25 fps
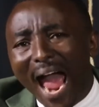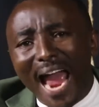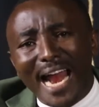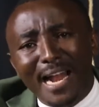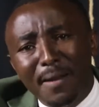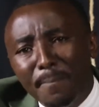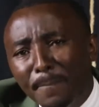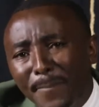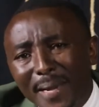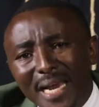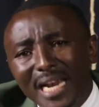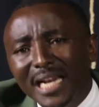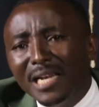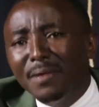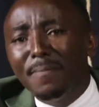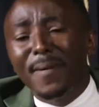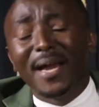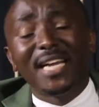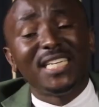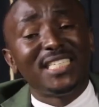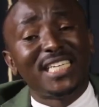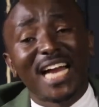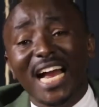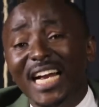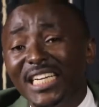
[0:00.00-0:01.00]
I'll build
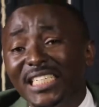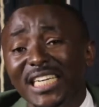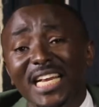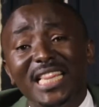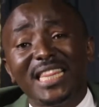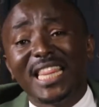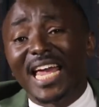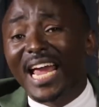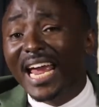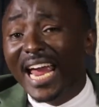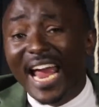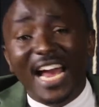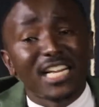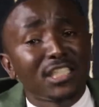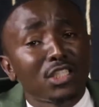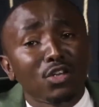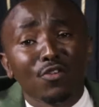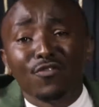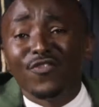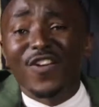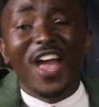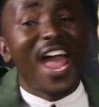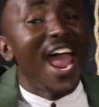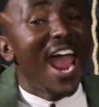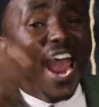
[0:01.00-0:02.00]
my church and the gates
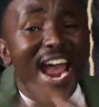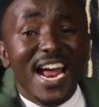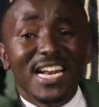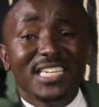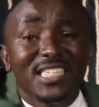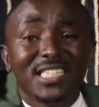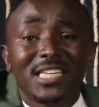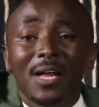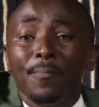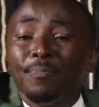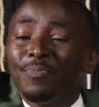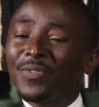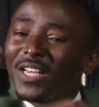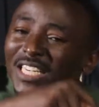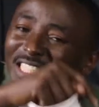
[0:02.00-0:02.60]
of the Hades